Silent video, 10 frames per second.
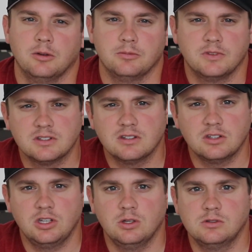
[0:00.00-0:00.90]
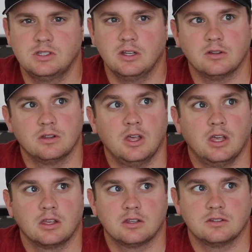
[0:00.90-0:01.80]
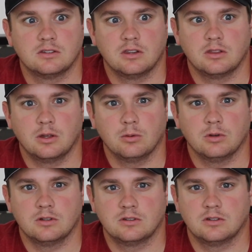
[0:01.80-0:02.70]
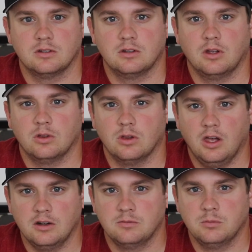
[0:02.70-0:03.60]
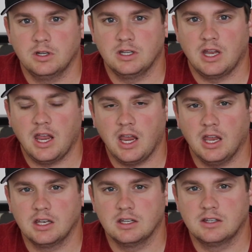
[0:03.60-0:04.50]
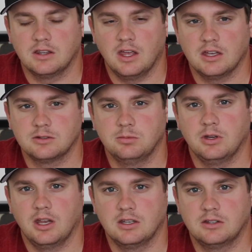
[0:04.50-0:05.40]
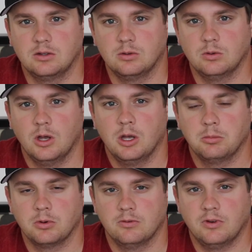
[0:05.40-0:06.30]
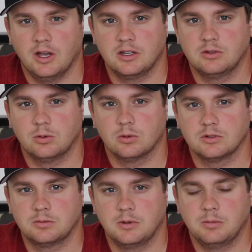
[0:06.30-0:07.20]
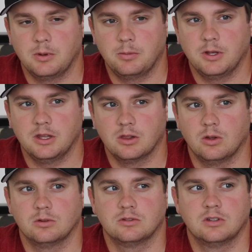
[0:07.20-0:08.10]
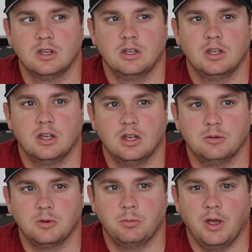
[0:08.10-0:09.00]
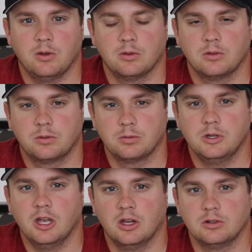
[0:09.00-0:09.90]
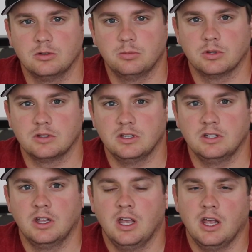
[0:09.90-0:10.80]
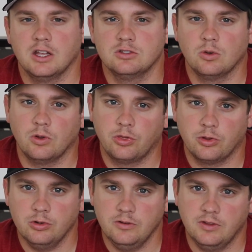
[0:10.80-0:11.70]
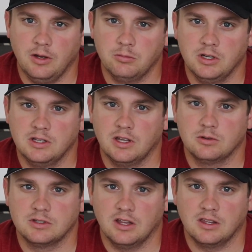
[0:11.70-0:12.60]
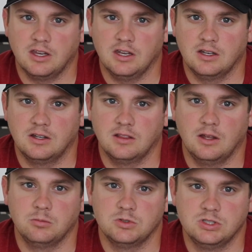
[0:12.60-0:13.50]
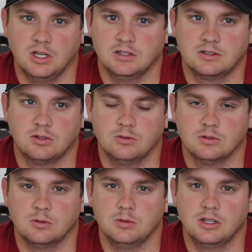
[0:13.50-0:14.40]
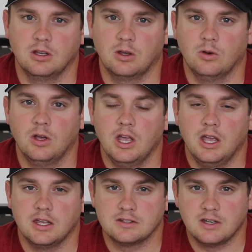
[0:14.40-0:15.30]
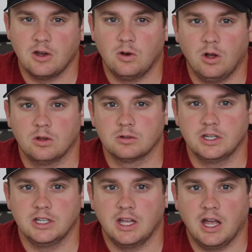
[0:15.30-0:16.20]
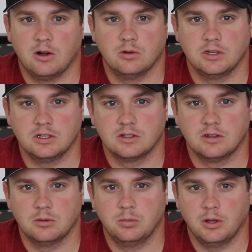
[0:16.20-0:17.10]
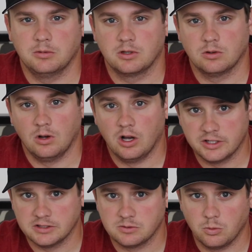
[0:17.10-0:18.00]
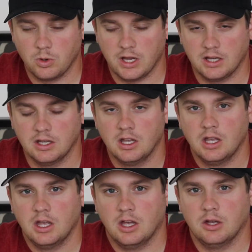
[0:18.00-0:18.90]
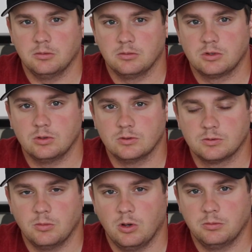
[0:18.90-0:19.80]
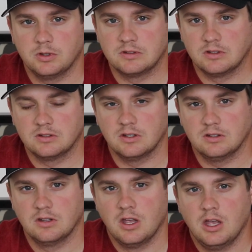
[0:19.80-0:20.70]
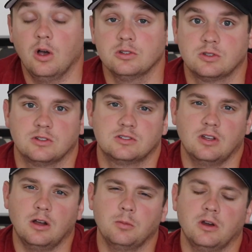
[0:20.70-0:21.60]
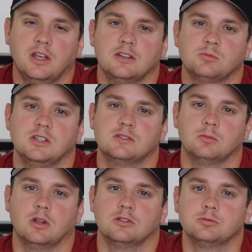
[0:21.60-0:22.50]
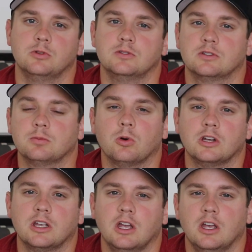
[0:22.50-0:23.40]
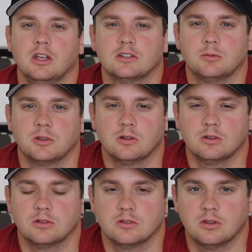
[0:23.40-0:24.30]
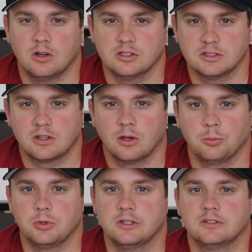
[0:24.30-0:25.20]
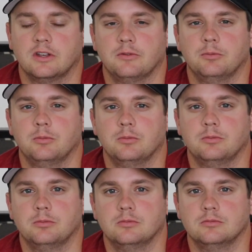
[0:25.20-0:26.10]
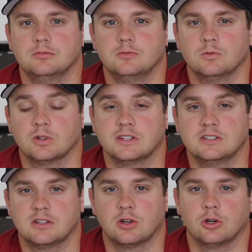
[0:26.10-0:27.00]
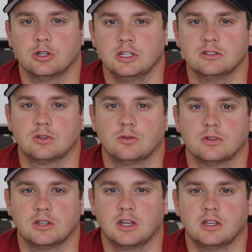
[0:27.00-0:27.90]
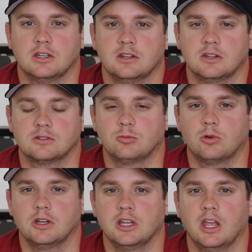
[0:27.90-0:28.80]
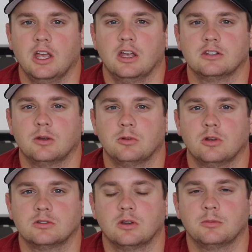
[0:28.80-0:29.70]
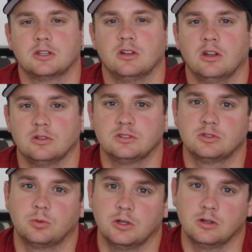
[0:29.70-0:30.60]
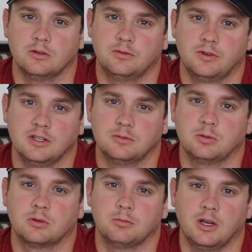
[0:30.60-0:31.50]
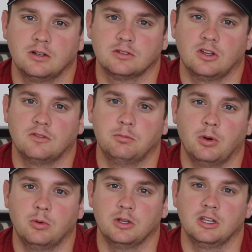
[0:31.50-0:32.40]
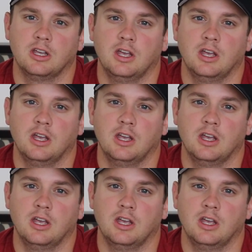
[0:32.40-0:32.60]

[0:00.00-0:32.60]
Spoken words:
This is a huge deal because there was a lot of money handed to the SBA to provide towards PPP loans, about $300 billion. And so a third of that money that was allocated to them just over a week ago is now already out into the public or on its way to small businesses. Also, the stock market has made some large moves this morning. Some of the largest companies have released their earnings over the night and this morning. Some of those are McDonald's, Twitter, Facebook, Microsoft, Boeing.